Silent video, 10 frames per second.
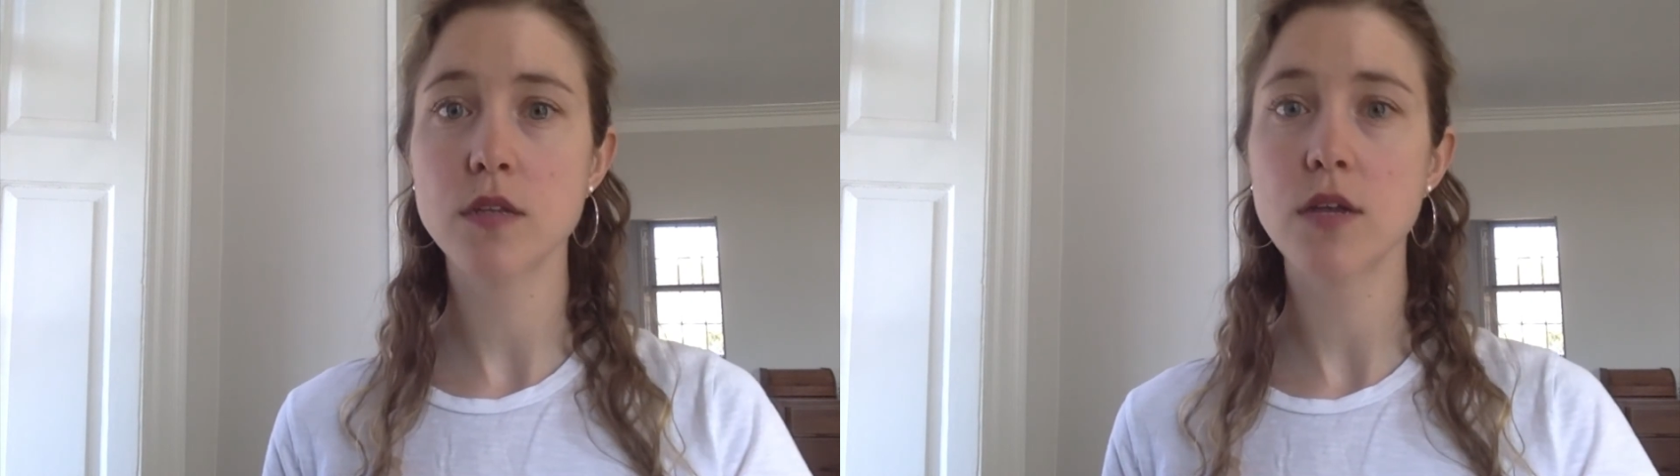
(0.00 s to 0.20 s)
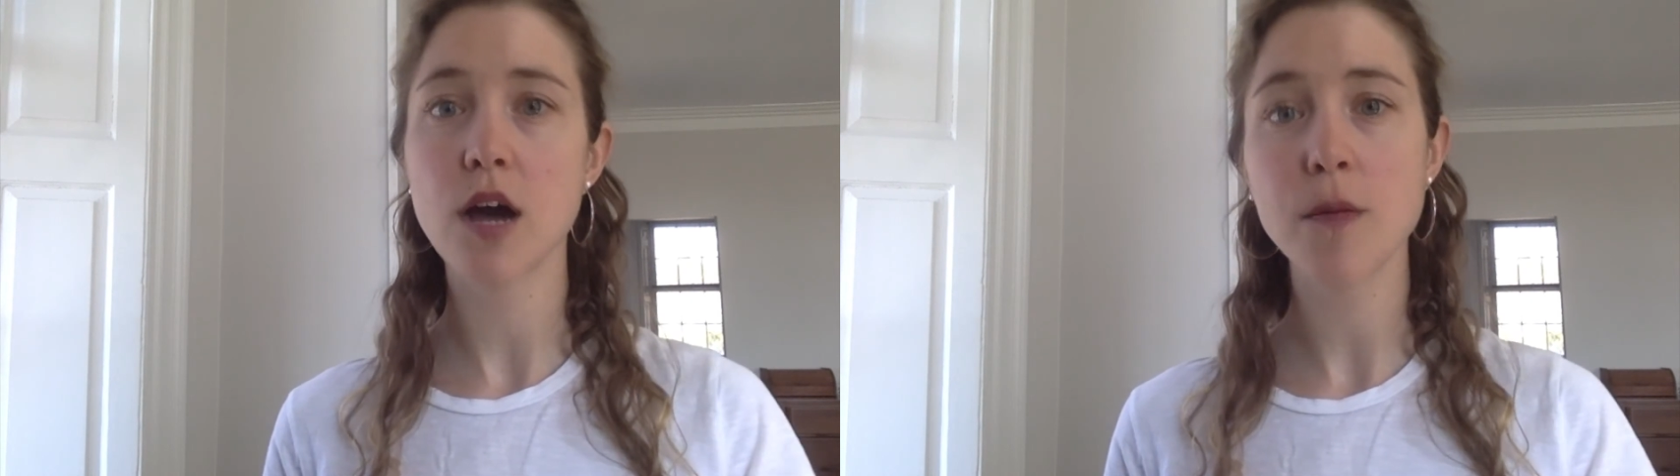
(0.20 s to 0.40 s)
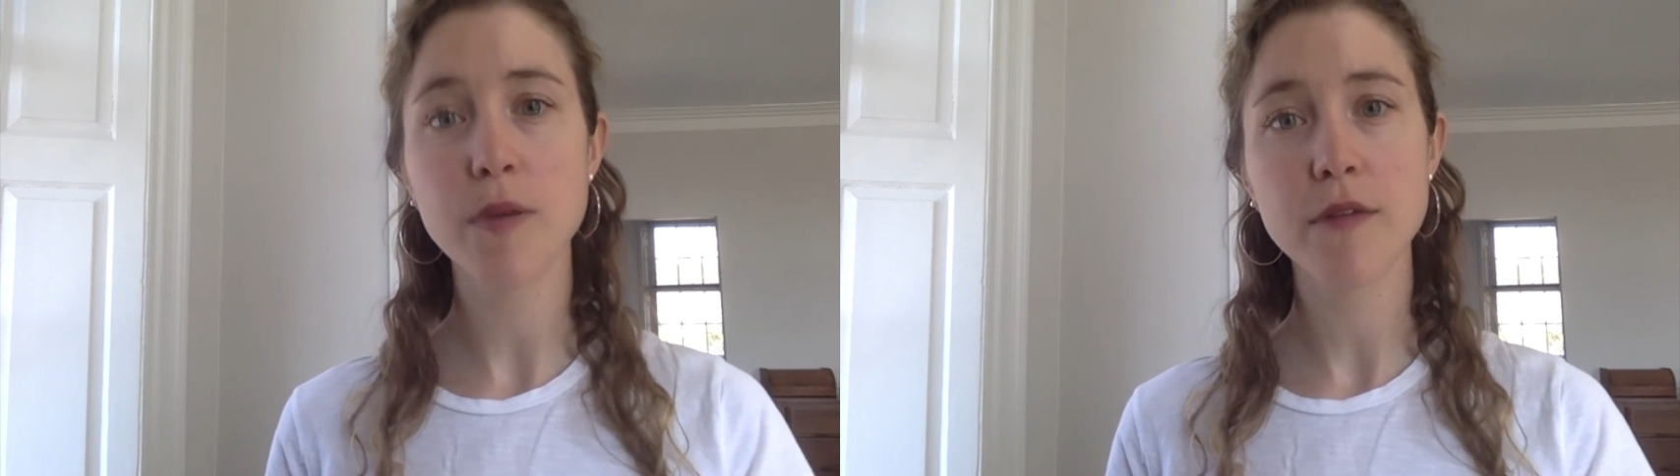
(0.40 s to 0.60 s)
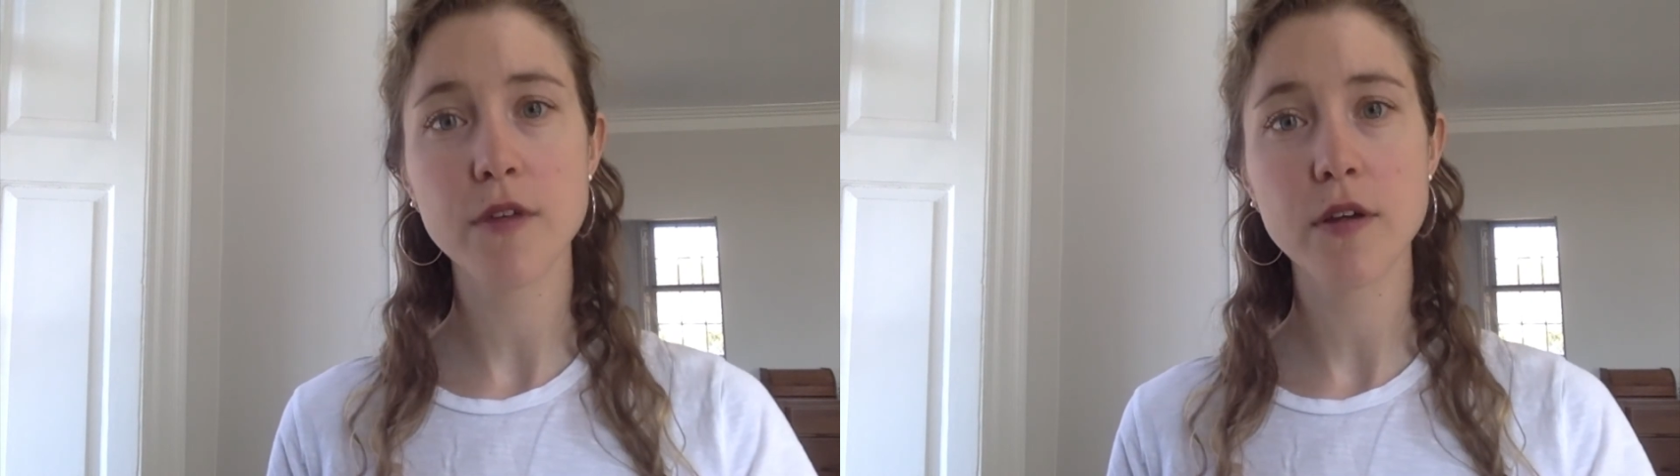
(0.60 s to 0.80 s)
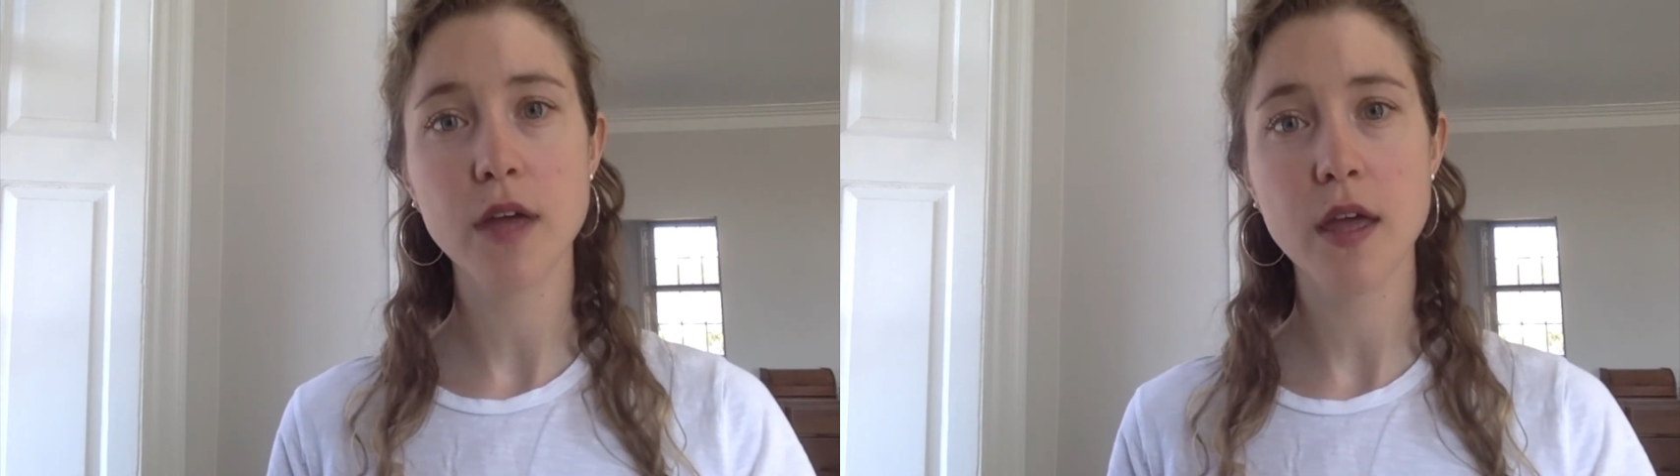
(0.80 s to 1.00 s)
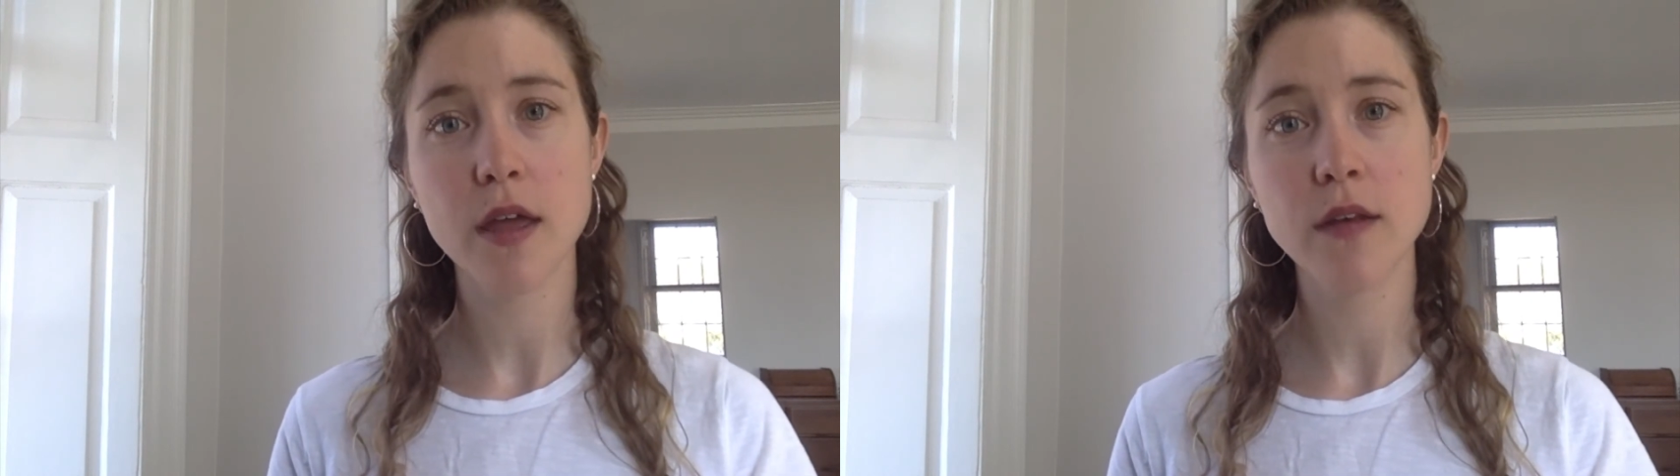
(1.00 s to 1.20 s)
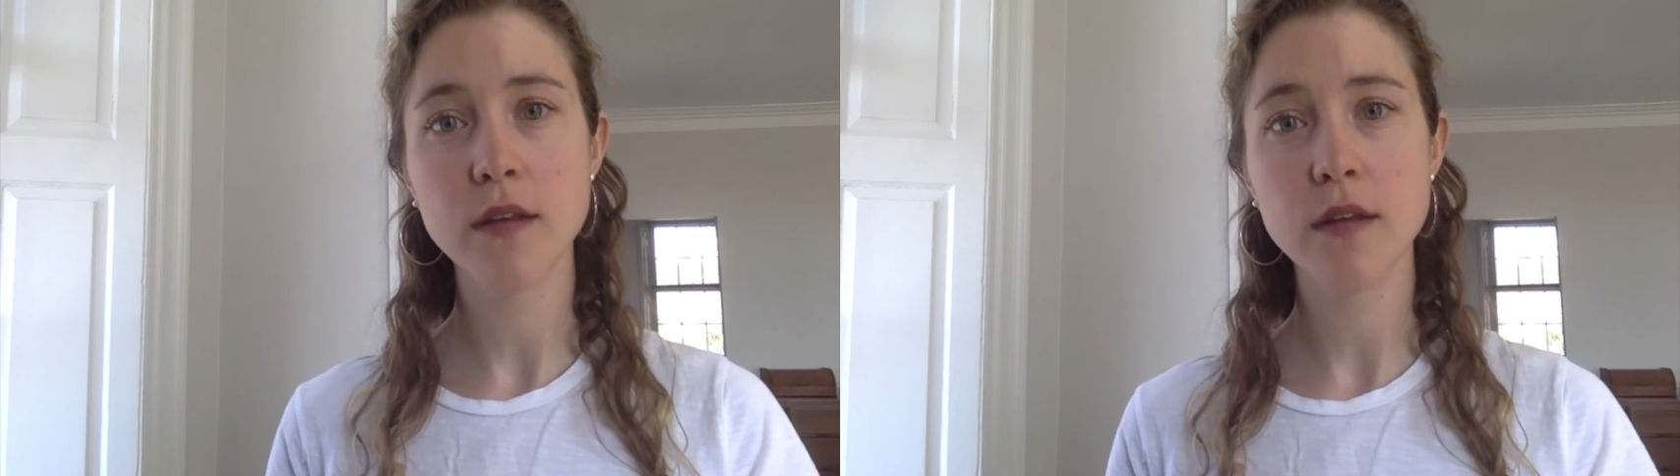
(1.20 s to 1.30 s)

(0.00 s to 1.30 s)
top of your can